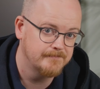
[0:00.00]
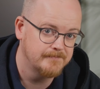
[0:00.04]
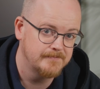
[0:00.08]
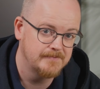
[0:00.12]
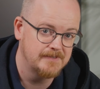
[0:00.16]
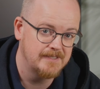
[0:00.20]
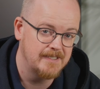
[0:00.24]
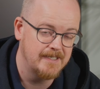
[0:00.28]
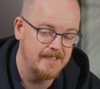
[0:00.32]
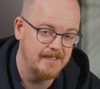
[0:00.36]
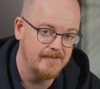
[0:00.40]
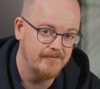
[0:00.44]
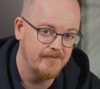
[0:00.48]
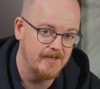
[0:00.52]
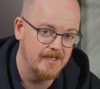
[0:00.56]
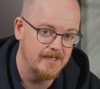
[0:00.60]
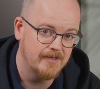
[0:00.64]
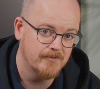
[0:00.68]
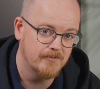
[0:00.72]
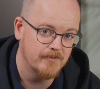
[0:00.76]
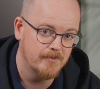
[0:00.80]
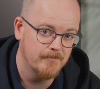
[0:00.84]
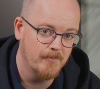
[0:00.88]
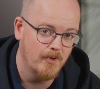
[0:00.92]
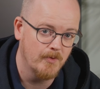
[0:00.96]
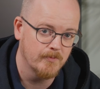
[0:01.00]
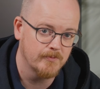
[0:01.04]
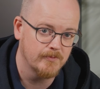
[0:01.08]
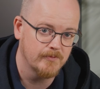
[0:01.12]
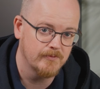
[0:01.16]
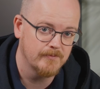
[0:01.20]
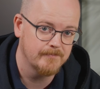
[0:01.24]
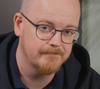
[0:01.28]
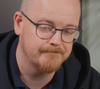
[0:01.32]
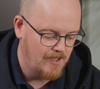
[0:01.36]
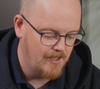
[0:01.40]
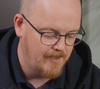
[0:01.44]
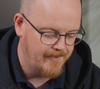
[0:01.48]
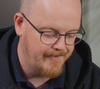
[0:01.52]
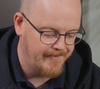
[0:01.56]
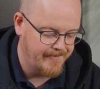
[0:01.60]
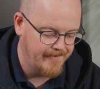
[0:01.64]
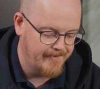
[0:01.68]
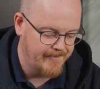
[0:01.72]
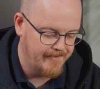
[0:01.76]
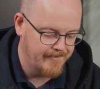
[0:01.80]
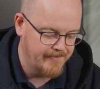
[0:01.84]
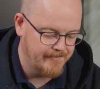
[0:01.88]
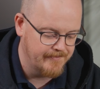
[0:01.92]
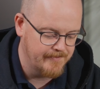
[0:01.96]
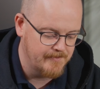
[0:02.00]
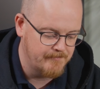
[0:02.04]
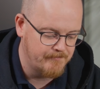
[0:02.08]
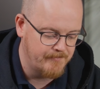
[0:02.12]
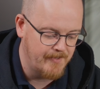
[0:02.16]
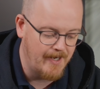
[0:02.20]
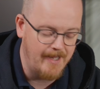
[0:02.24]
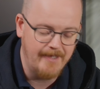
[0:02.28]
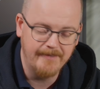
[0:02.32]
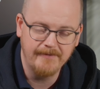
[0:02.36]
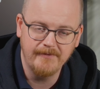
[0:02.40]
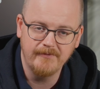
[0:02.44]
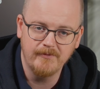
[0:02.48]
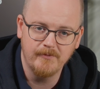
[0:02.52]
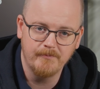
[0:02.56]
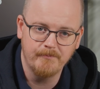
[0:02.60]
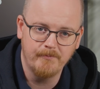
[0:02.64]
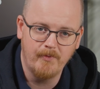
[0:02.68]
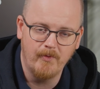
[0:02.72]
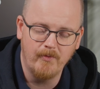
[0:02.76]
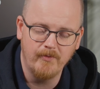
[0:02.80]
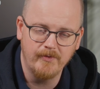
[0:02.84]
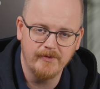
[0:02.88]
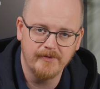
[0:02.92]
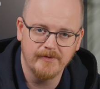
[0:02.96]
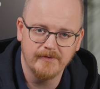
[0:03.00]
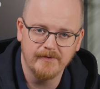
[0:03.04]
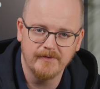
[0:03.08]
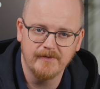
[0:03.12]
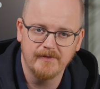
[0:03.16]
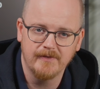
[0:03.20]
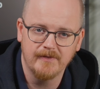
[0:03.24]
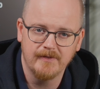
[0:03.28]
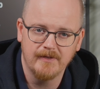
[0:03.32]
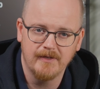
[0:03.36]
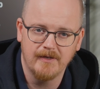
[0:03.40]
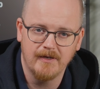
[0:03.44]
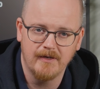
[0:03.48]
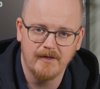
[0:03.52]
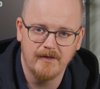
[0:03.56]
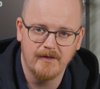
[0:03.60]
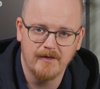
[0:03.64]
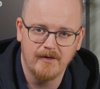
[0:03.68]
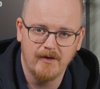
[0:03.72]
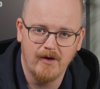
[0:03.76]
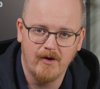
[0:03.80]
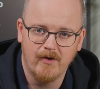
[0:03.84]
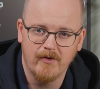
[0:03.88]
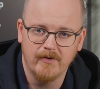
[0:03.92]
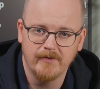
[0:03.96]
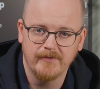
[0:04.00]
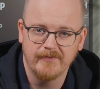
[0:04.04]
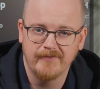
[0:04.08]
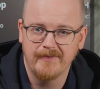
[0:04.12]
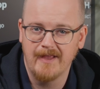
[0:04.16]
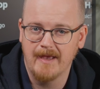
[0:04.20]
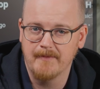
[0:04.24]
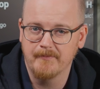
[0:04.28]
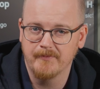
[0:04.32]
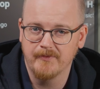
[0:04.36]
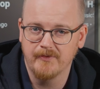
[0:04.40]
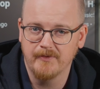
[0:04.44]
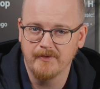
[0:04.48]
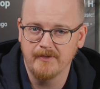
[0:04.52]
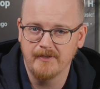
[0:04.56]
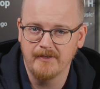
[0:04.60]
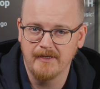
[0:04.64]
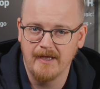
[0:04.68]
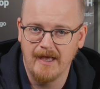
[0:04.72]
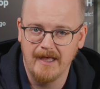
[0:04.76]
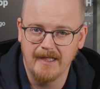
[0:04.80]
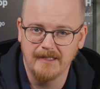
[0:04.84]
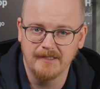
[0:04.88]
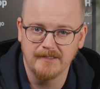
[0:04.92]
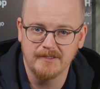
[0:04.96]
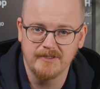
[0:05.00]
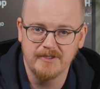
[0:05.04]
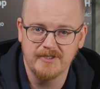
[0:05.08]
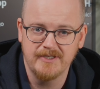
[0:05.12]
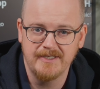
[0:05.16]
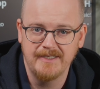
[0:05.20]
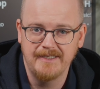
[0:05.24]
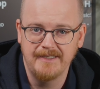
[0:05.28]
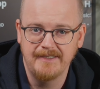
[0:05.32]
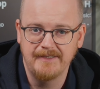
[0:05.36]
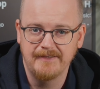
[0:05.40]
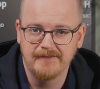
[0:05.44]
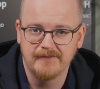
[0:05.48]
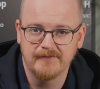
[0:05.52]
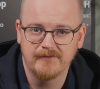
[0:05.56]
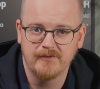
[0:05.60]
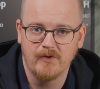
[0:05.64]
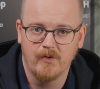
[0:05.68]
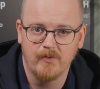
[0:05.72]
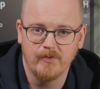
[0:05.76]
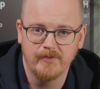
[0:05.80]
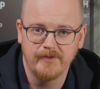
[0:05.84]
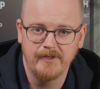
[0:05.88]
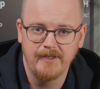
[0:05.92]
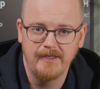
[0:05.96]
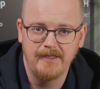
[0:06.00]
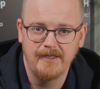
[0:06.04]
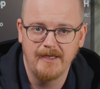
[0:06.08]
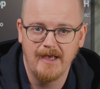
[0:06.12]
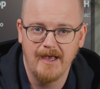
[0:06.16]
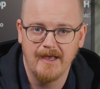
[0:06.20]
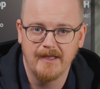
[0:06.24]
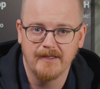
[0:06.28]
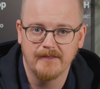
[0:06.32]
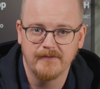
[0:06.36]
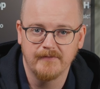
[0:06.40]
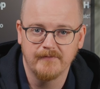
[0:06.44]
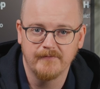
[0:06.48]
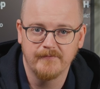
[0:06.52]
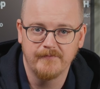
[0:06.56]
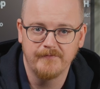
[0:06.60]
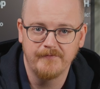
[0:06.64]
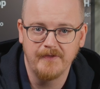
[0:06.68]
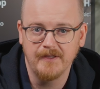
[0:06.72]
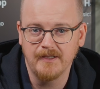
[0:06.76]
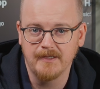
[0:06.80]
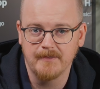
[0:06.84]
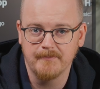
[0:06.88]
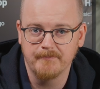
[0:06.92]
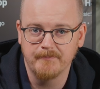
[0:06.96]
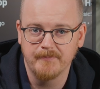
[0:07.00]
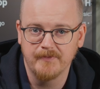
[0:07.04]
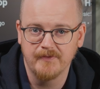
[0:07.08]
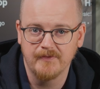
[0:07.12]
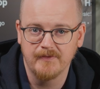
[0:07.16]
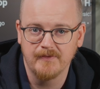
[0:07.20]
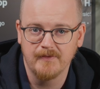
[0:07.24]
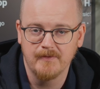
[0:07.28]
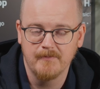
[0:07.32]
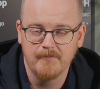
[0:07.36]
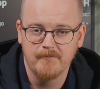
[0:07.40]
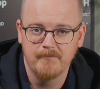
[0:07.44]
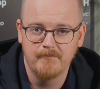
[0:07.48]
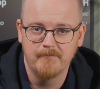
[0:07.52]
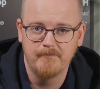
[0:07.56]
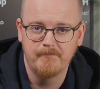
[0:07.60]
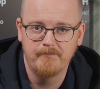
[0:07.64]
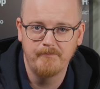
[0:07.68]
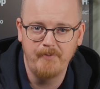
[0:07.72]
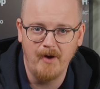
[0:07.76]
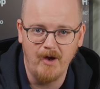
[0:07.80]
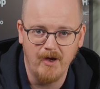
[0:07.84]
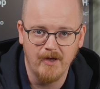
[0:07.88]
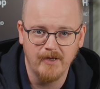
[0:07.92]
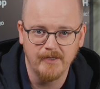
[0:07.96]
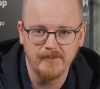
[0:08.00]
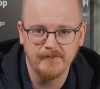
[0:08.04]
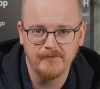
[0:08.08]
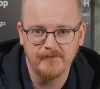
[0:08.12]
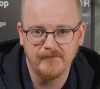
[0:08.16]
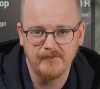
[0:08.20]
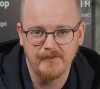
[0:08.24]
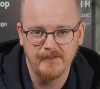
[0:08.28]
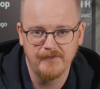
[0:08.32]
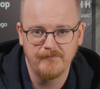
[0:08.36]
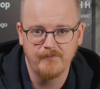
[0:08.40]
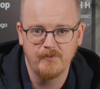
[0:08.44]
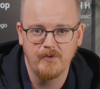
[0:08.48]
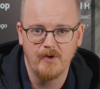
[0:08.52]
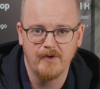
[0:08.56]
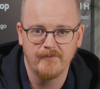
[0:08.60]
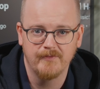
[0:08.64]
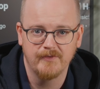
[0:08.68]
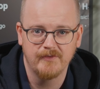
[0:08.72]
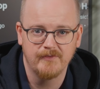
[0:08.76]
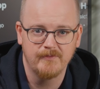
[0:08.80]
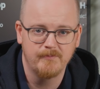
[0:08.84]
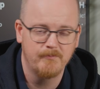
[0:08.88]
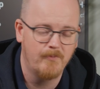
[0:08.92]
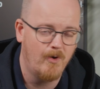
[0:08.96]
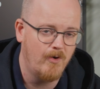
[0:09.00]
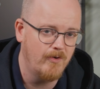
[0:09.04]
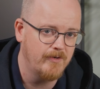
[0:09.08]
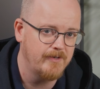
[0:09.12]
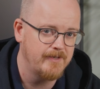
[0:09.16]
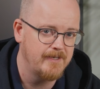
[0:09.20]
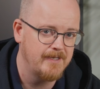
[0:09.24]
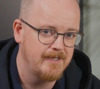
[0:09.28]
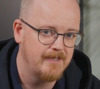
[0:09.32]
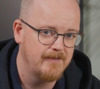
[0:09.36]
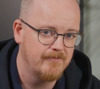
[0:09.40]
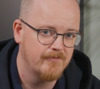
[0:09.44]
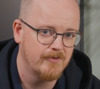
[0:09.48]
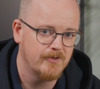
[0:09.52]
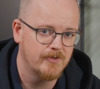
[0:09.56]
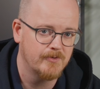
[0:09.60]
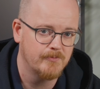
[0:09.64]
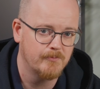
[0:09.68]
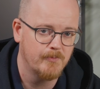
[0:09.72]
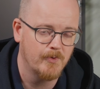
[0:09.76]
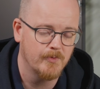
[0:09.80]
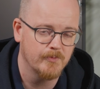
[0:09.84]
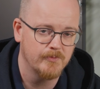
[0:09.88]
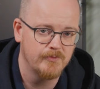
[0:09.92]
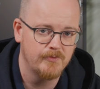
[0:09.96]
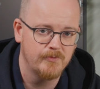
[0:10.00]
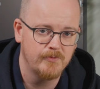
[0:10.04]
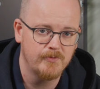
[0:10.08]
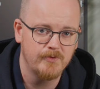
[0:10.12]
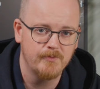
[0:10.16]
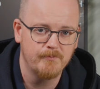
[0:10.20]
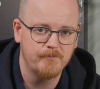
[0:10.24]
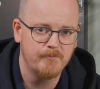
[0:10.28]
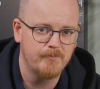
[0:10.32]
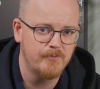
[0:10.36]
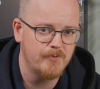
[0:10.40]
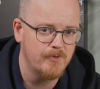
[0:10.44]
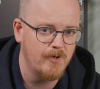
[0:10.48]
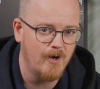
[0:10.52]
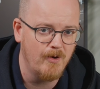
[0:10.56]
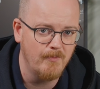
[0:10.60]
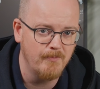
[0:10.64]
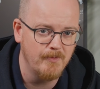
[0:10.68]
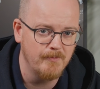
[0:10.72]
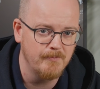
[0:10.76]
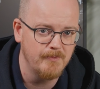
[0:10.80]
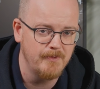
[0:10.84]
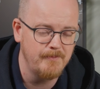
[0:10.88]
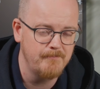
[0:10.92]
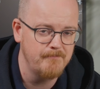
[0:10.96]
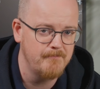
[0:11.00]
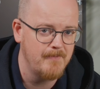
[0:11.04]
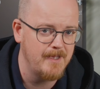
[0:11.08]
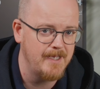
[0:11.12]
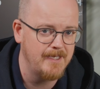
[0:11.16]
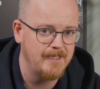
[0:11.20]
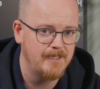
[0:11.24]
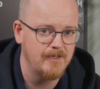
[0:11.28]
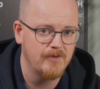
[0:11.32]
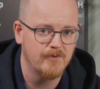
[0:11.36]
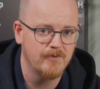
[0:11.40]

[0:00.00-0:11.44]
TV remote. The brands supported are Samsung, LG, Sony and Philips. But if you have a smart TV remote, you could probably make